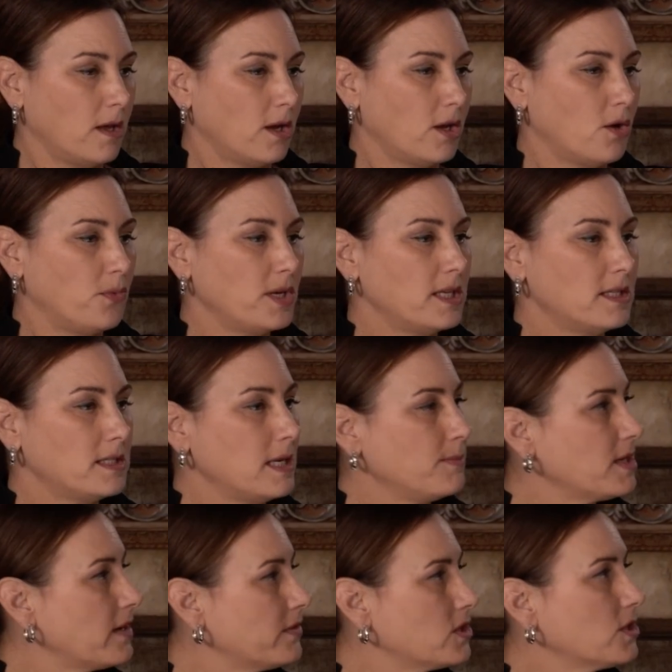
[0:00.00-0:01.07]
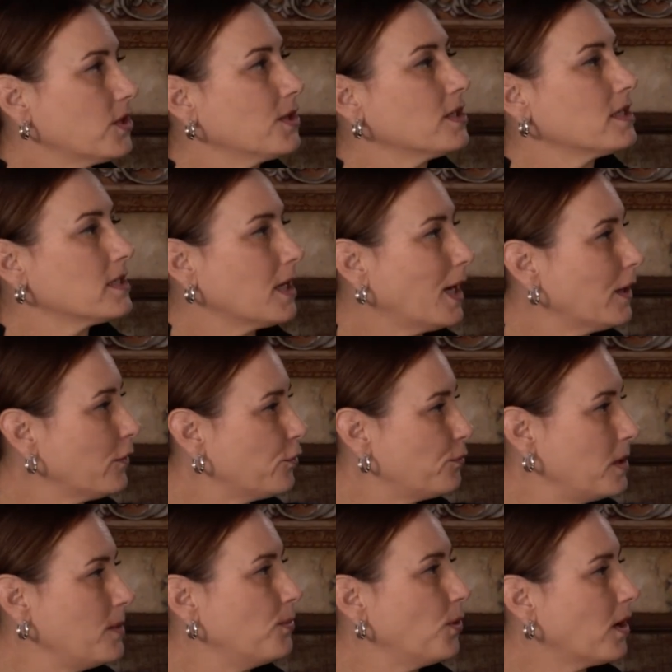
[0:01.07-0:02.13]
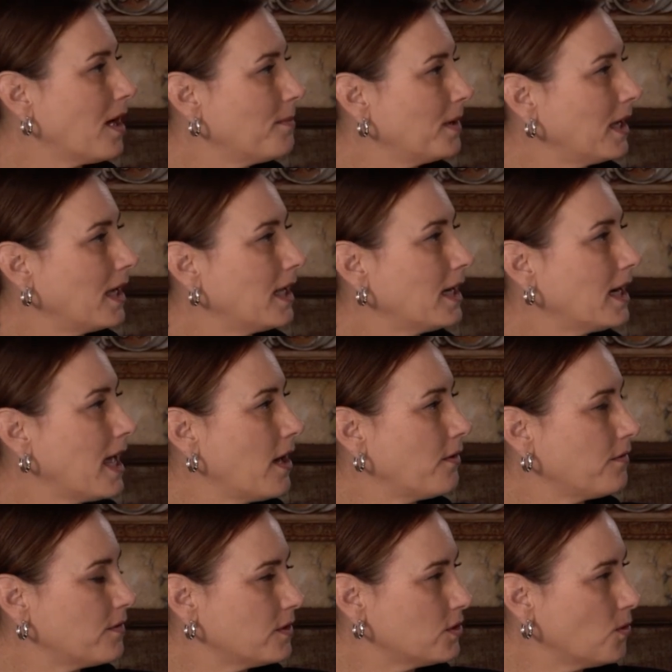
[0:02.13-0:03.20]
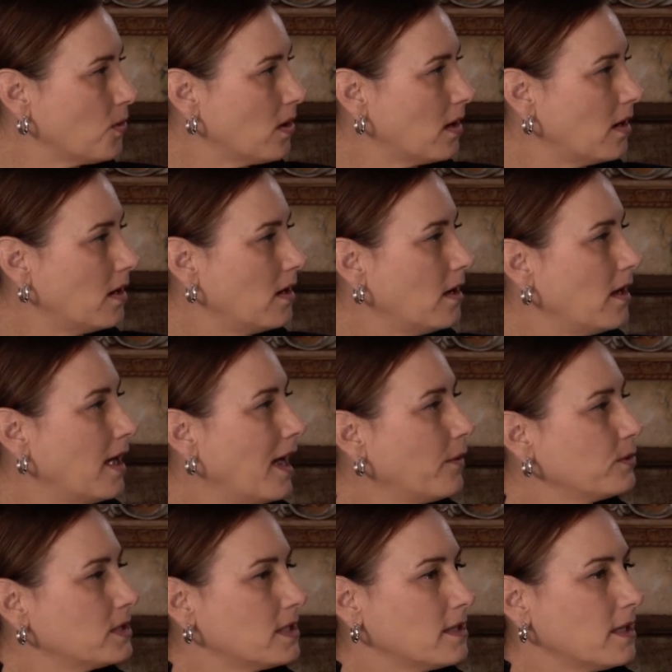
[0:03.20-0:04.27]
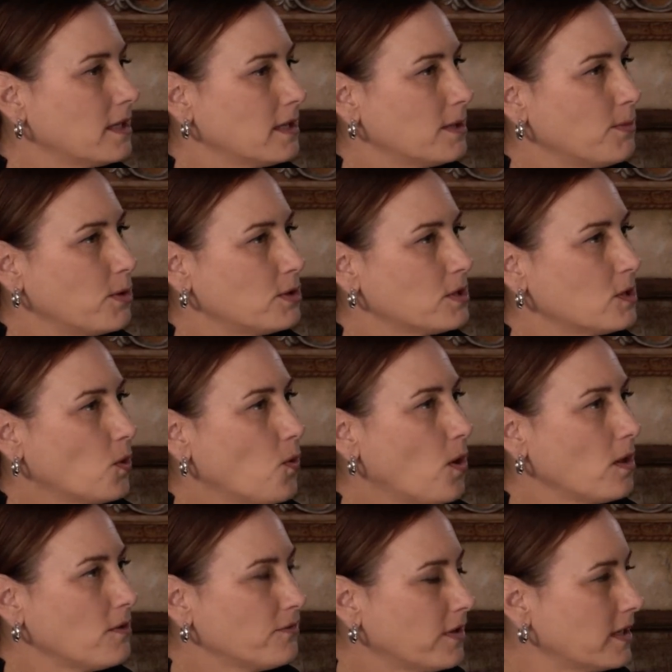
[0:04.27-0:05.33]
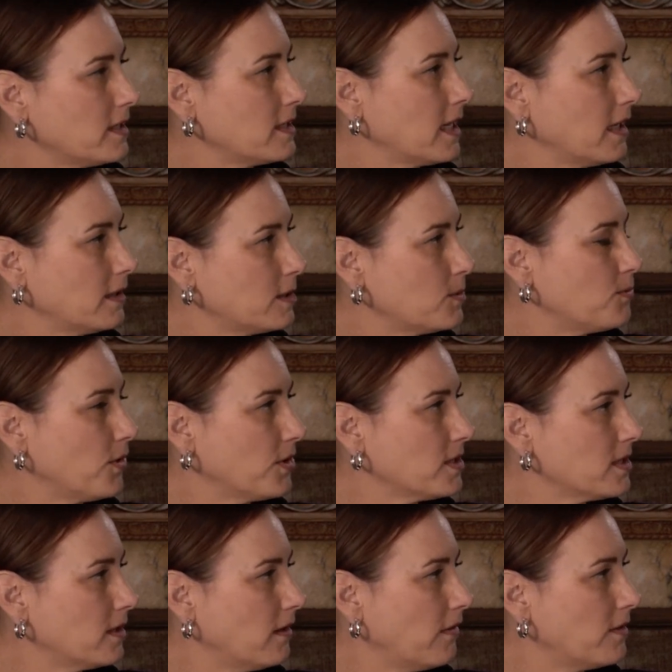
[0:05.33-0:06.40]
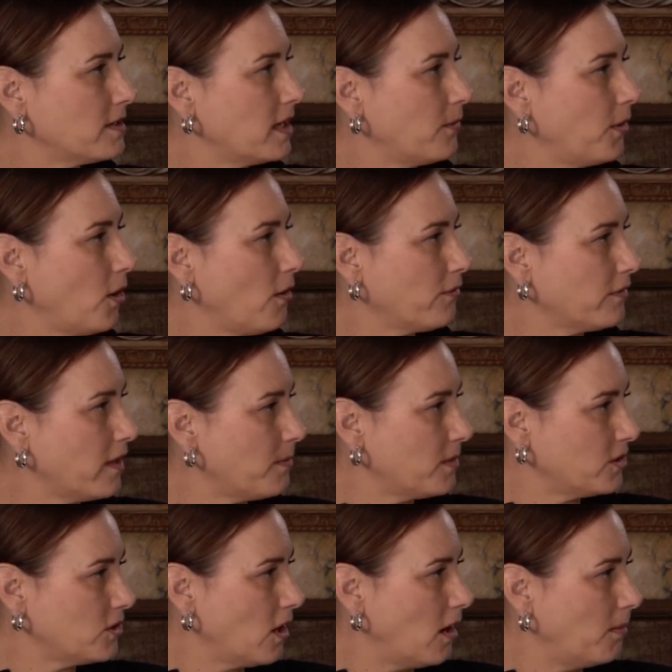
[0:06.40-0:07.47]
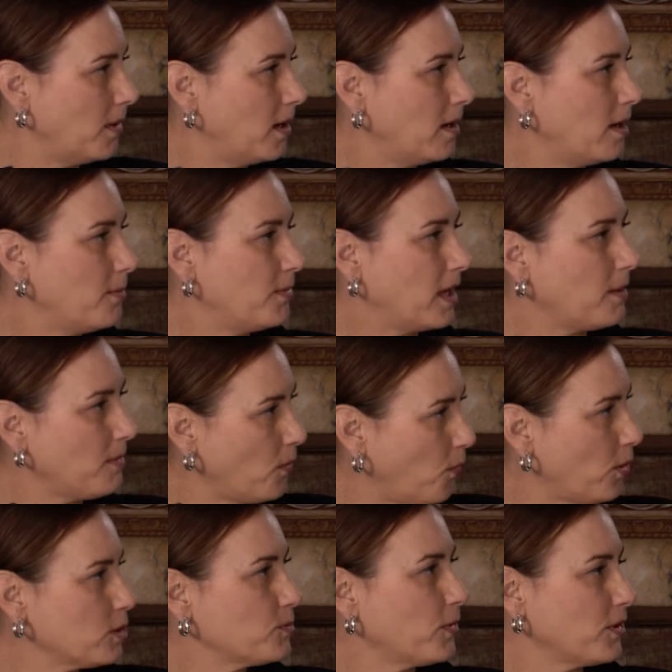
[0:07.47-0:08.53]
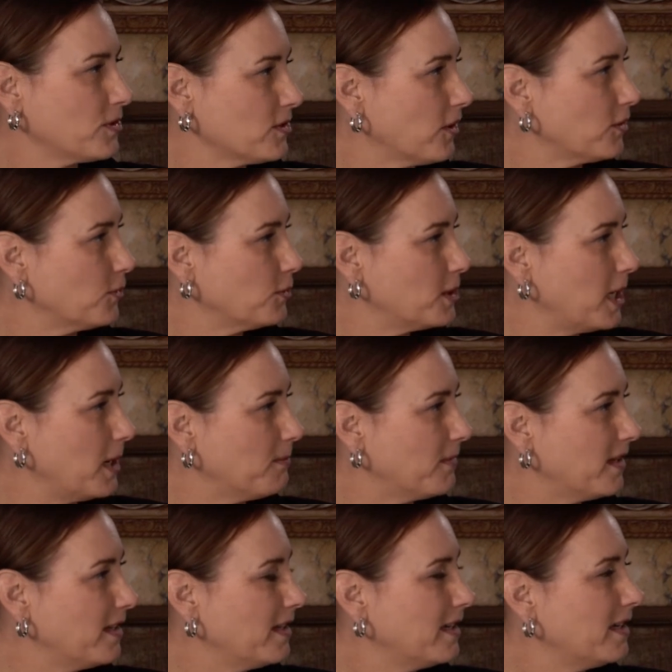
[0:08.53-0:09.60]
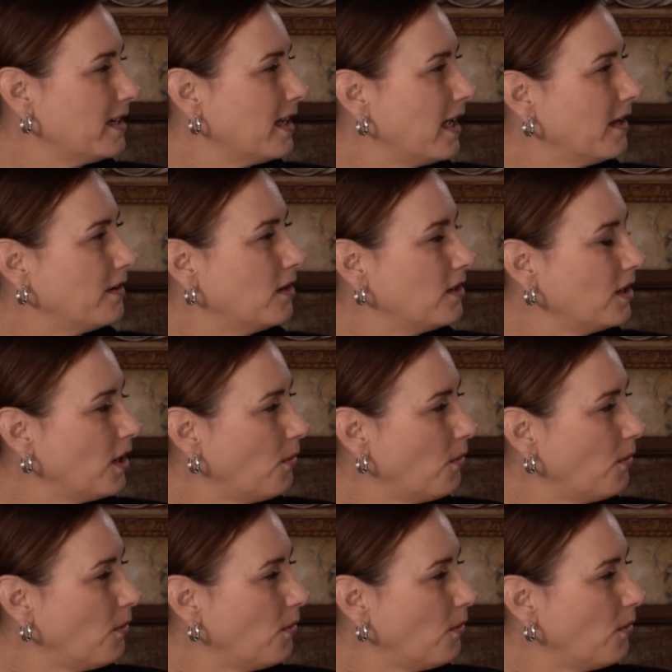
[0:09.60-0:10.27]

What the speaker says: we seem to have a turnstile of people coming in and out of the door. How is it that the most qualified and talented person on the day we offer them the job became the worst person on your team? And